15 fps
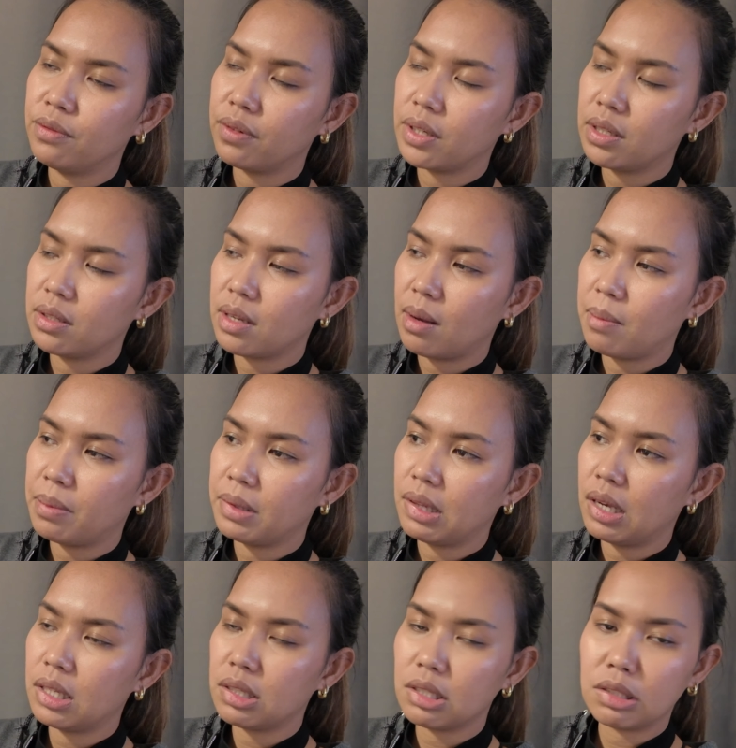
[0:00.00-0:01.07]
for example,
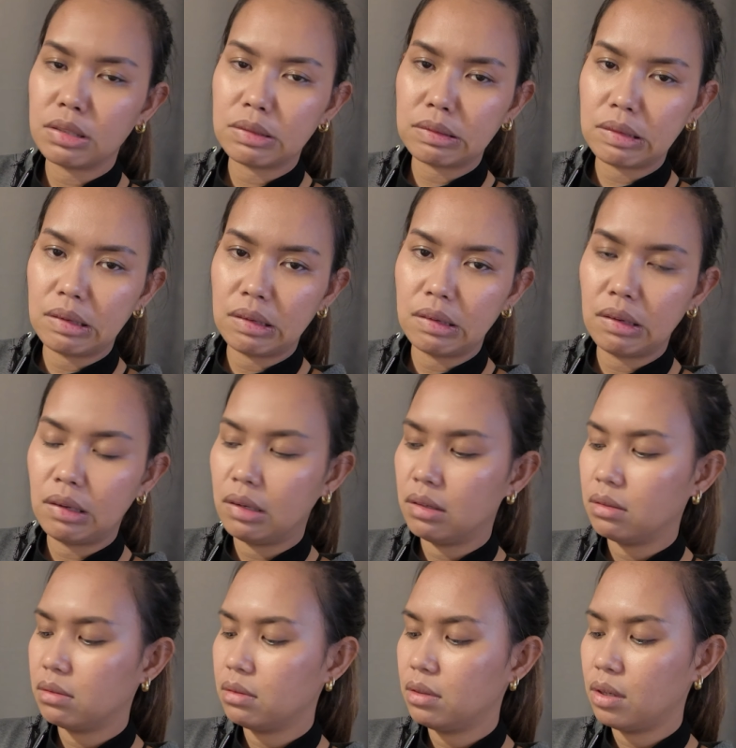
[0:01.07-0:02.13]
I just
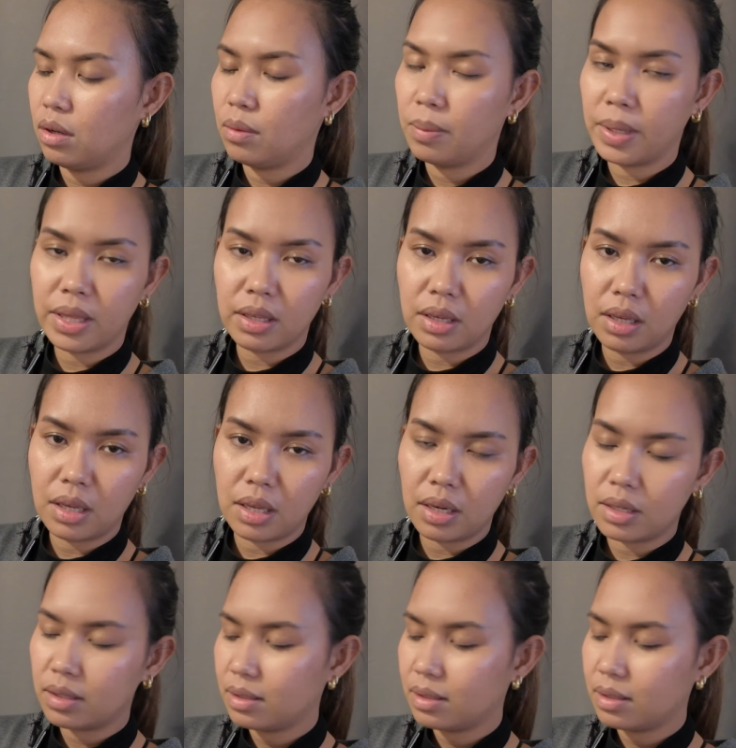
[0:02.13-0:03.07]
go by the gut.